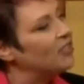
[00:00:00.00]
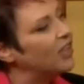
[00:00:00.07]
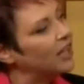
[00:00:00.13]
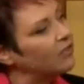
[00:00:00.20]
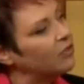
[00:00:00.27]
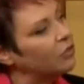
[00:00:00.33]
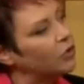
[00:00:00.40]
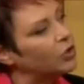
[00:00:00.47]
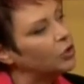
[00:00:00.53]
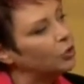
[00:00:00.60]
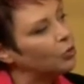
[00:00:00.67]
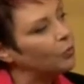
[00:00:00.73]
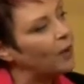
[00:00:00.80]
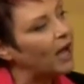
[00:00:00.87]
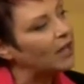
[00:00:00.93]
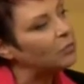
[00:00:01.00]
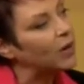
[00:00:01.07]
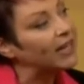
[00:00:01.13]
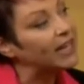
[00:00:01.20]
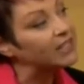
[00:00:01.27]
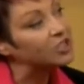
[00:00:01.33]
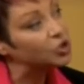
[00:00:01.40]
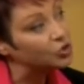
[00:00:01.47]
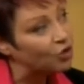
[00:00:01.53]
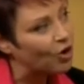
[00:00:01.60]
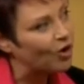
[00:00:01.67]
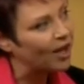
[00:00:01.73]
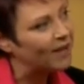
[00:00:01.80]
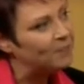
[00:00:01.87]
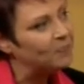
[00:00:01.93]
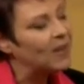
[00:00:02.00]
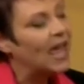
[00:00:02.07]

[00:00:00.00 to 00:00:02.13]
then the neural pathway gets stronger.